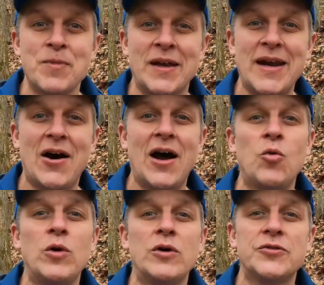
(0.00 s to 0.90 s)
Now, I
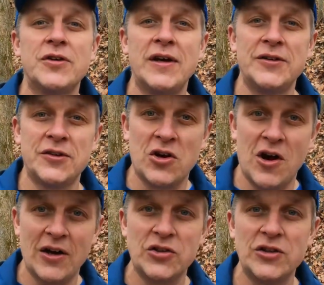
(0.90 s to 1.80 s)
will say as a
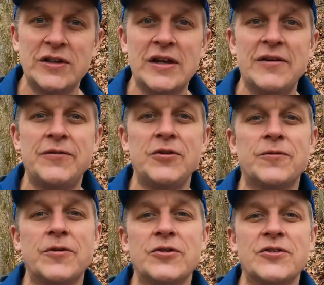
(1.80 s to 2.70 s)
caution, if you're
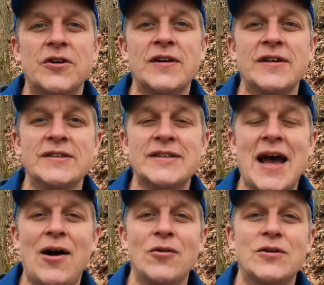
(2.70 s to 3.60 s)
first starting this
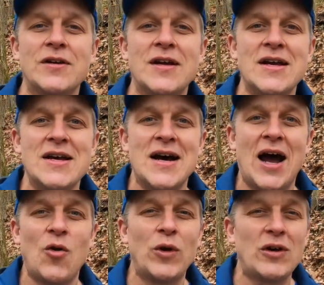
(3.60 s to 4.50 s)
out,
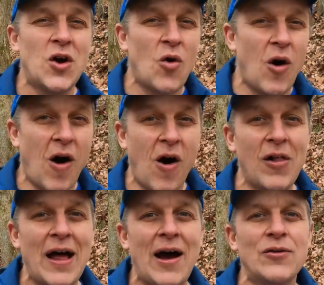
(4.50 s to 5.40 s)
I wouldn't go
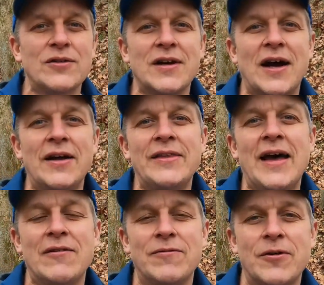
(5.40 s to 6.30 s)
all out on
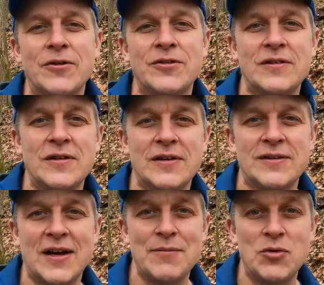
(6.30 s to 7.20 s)
that first
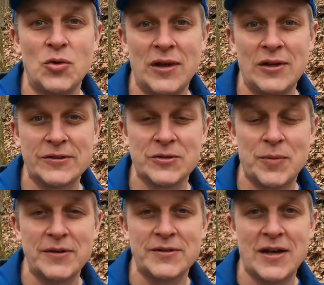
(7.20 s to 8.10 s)
time doing hill
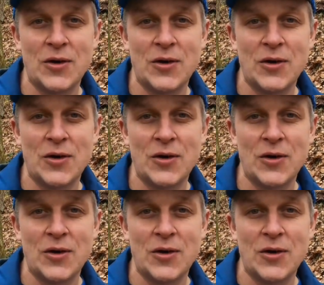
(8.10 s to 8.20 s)
sprints.